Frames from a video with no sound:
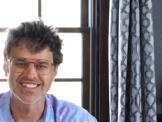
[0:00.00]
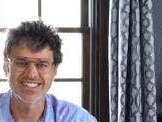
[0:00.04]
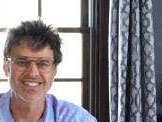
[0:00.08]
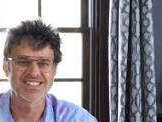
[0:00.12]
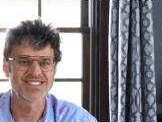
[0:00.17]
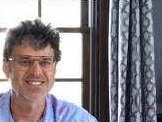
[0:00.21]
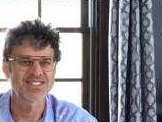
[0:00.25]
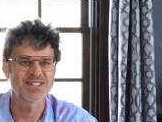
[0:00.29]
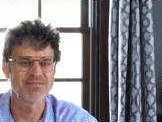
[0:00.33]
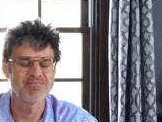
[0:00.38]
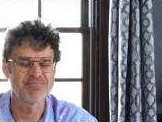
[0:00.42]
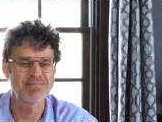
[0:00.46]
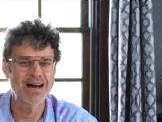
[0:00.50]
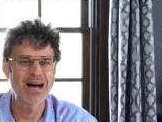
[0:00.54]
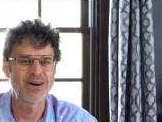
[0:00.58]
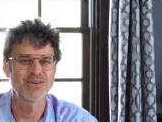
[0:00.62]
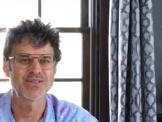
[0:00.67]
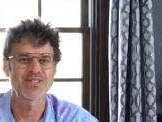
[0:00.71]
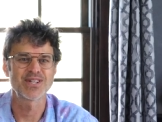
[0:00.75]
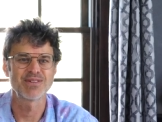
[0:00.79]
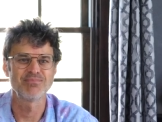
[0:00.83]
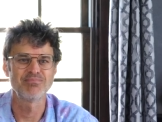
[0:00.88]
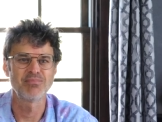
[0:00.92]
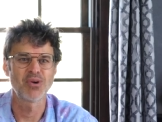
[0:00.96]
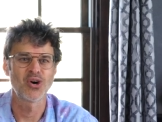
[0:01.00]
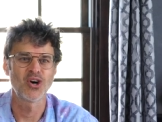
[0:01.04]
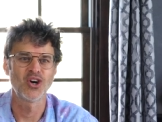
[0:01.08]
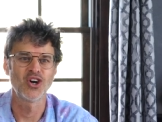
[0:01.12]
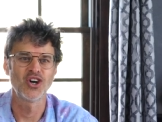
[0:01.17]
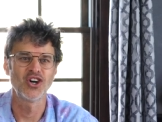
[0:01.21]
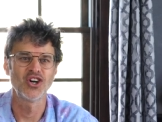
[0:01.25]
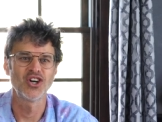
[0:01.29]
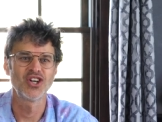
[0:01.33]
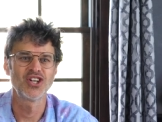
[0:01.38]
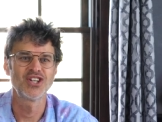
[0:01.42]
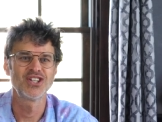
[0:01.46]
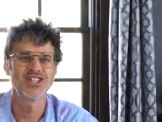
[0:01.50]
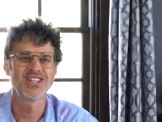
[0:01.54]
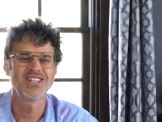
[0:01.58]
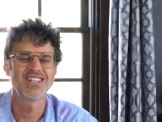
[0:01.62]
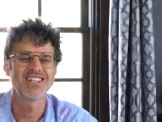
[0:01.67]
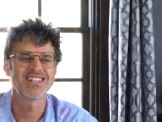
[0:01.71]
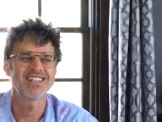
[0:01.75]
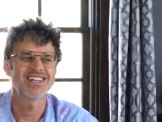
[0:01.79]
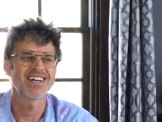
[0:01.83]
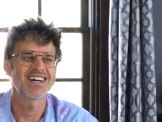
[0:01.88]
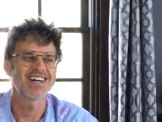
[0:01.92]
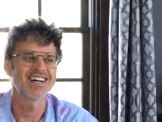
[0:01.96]
that there's some bouncing ball
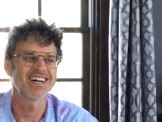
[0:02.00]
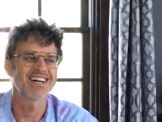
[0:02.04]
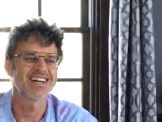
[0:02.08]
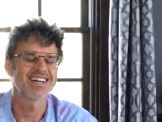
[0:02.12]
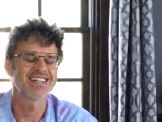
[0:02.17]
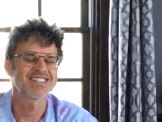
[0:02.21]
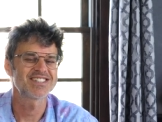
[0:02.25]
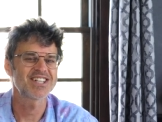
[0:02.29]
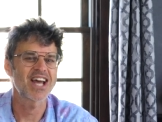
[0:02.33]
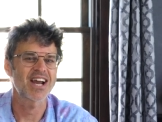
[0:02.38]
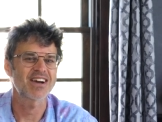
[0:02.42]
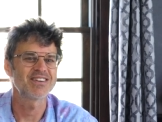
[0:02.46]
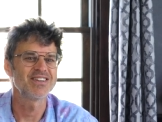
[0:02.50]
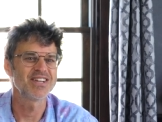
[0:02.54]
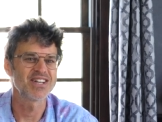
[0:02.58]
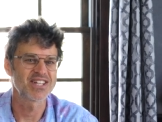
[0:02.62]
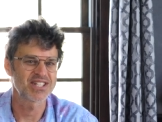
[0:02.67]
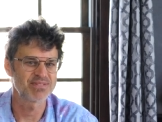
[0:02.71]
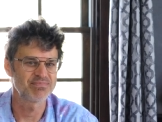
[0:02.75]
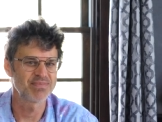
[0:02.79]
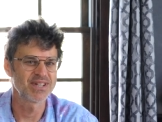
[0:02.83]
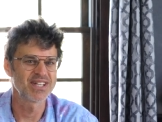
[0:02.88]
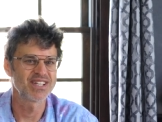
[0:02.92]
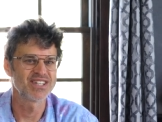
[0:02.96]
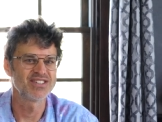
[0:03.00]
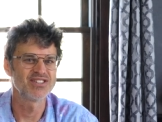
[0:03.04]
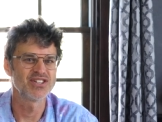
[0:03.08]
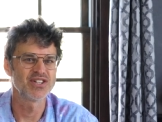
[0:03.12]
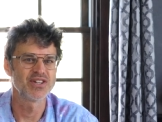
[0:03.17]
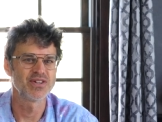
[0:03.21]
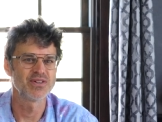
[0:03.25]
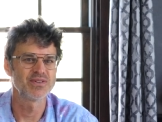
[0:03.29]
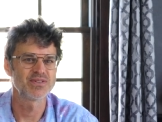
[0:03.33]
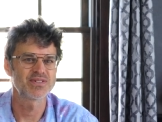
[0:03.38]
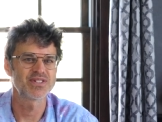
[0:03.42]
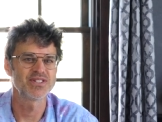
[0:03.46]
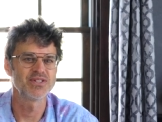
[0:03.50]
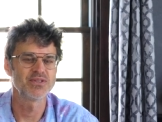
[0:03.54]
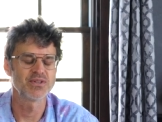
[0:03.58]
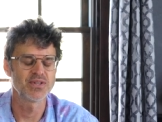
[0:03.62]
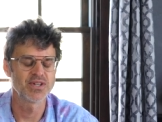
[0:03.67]
uh, techniques being used.